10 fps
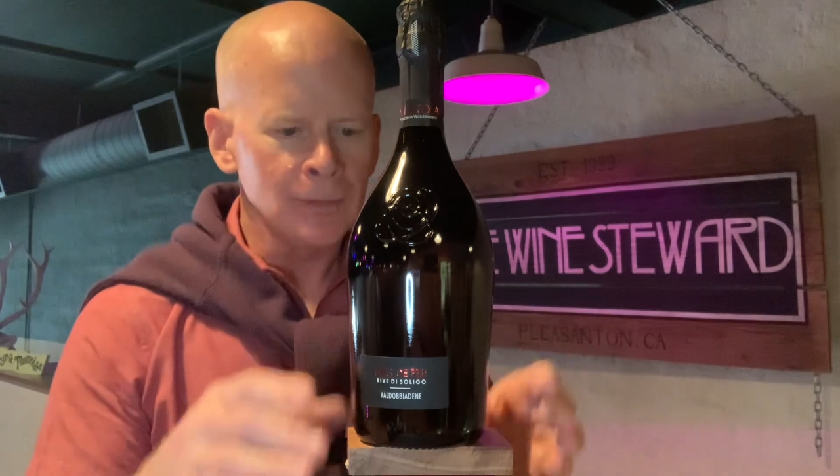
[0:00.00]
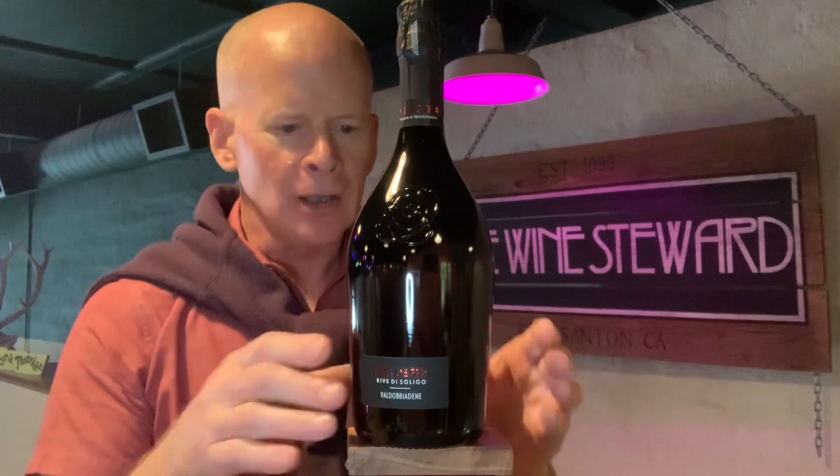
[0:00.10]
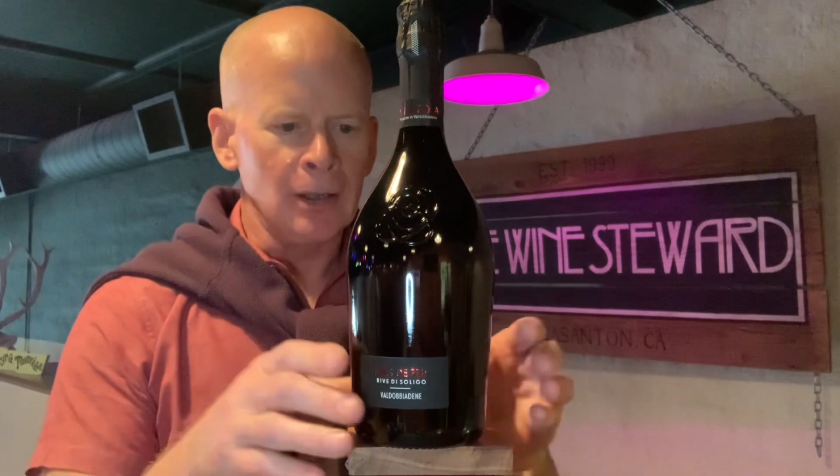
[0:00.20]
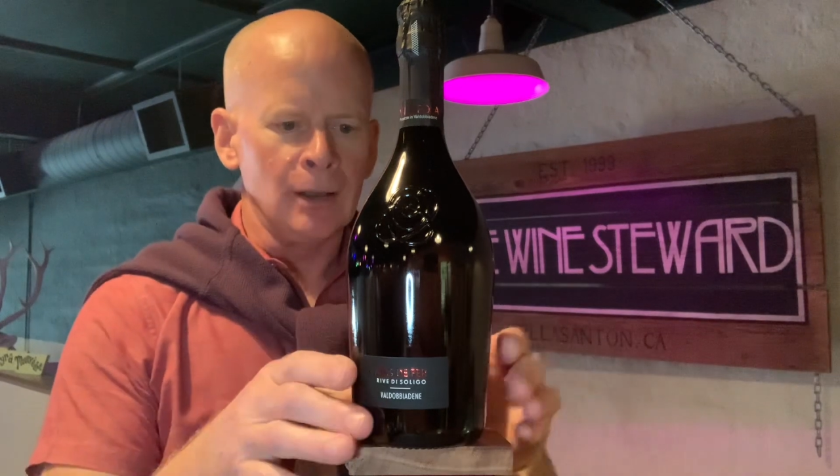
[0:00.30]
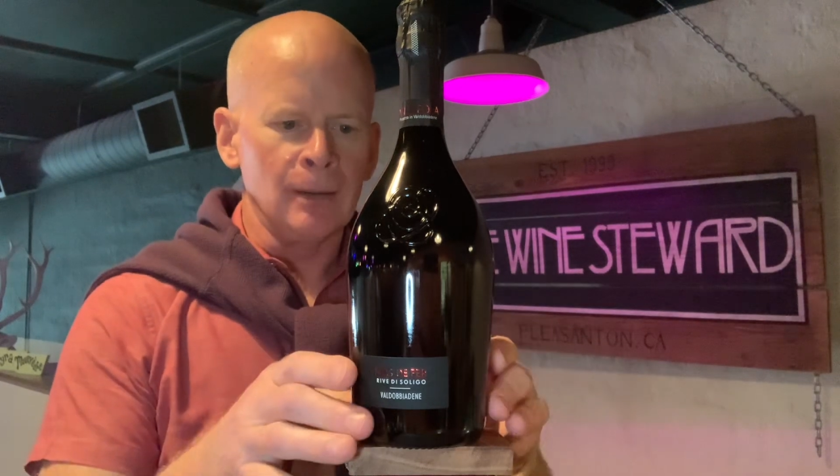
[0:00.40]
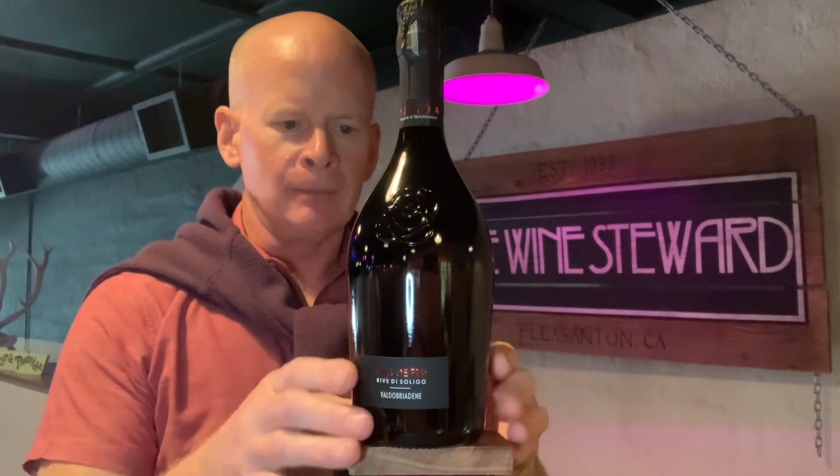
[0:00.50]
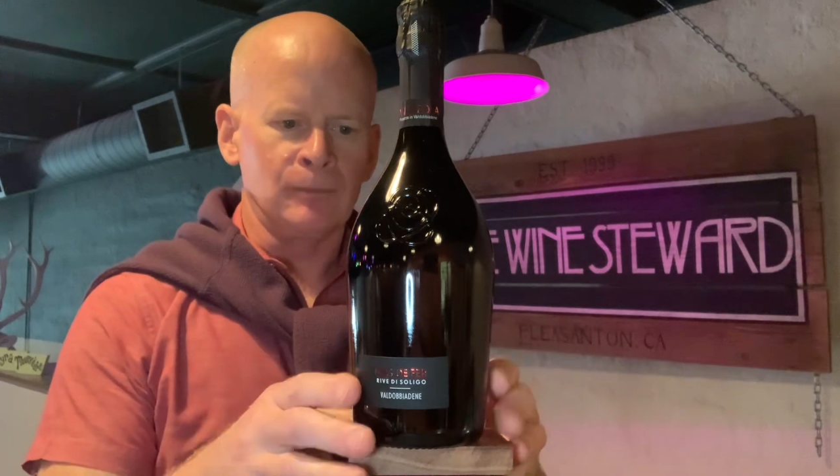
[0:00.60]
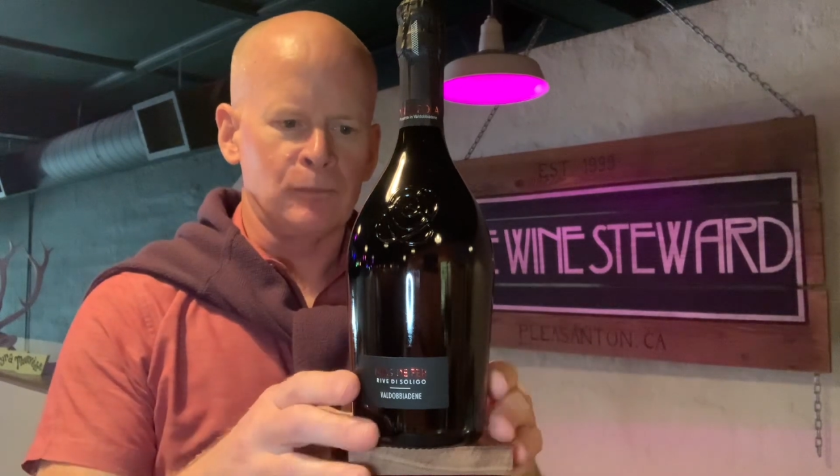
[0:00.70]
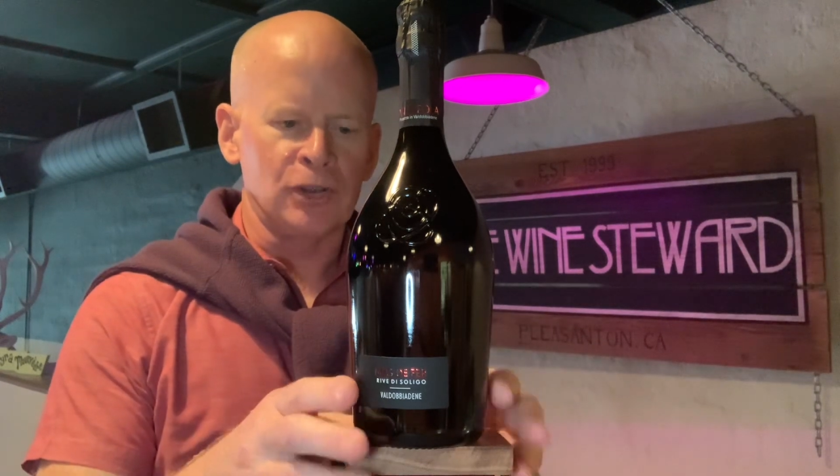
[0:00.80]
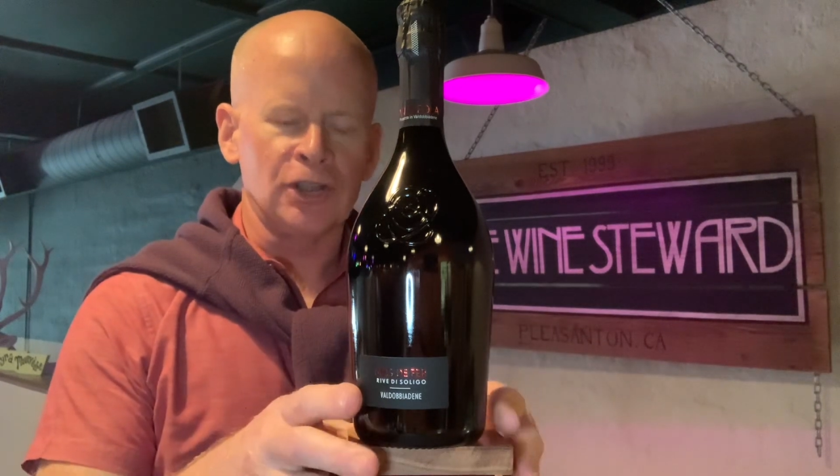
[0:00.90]

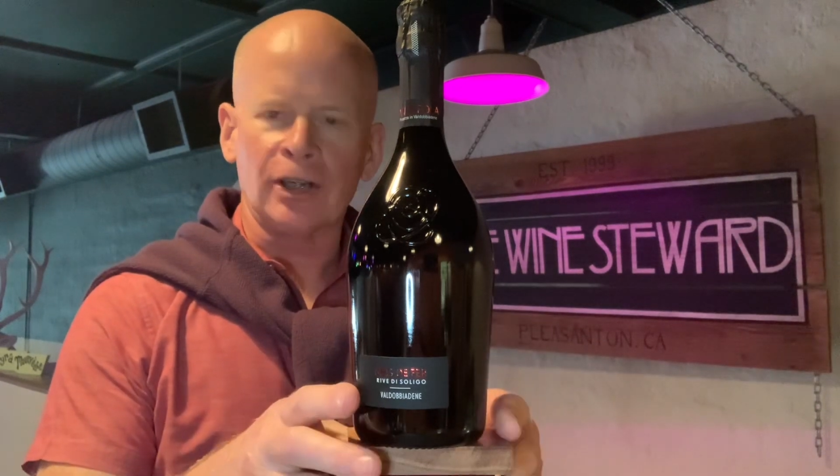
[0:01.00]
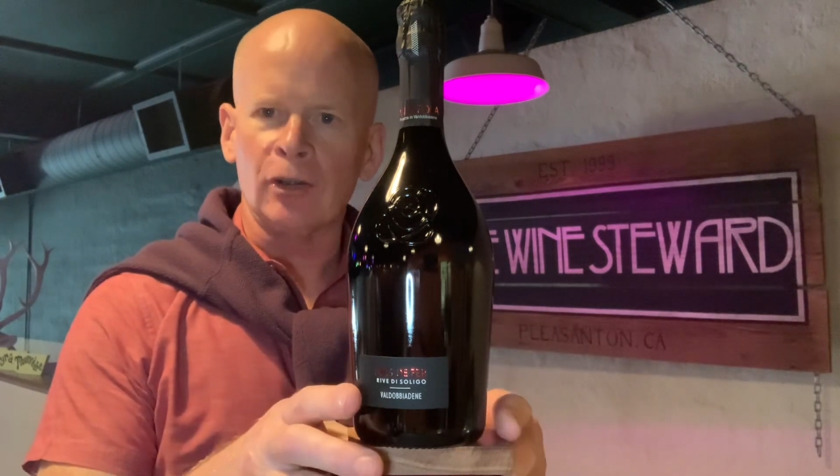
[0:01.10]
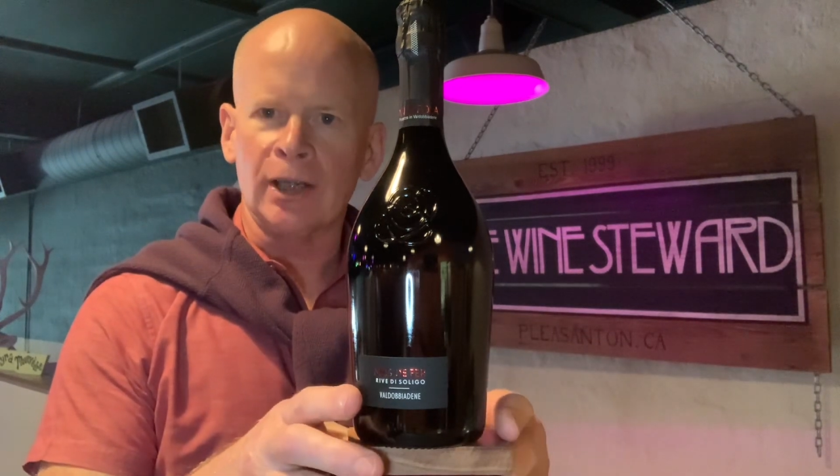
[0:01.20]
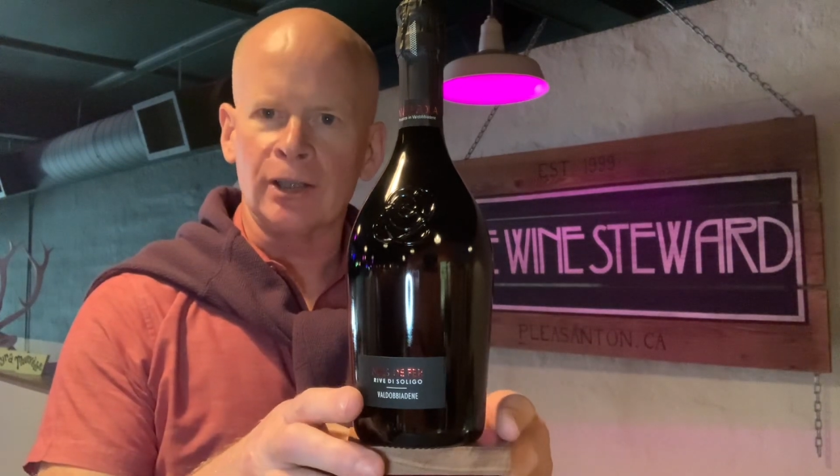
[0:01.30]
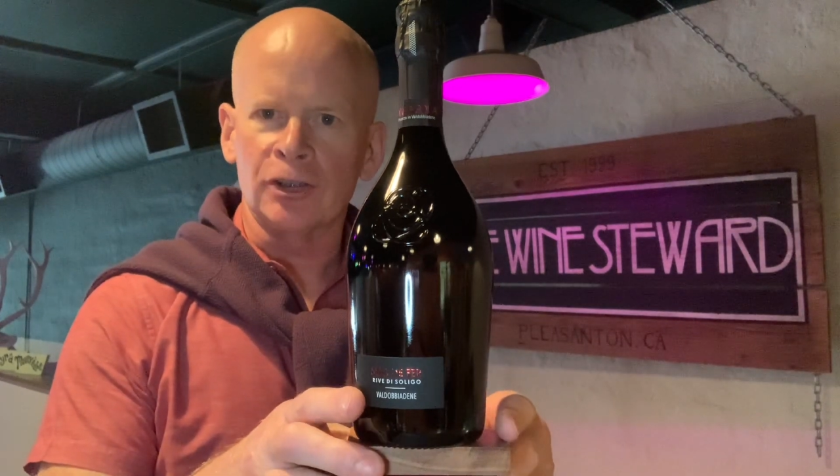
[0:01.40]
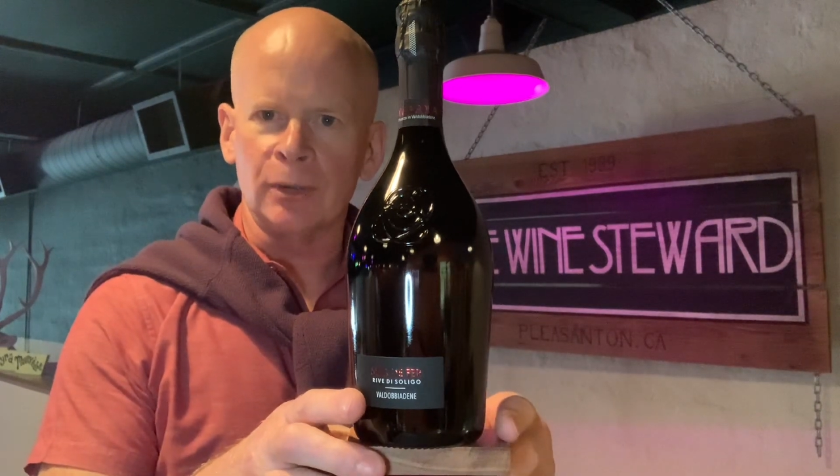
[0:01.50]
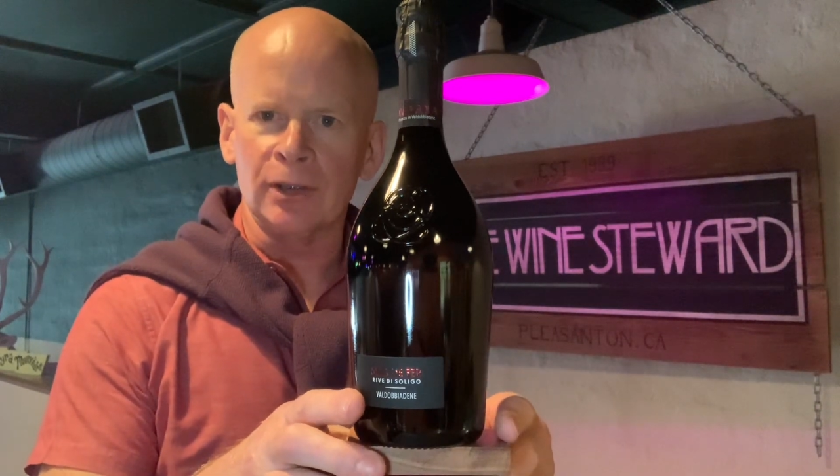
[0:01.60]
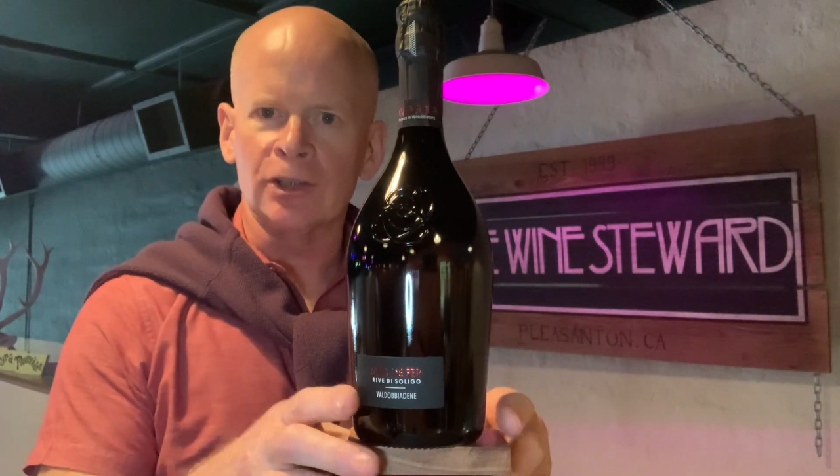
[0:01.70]
Prosecco like this one.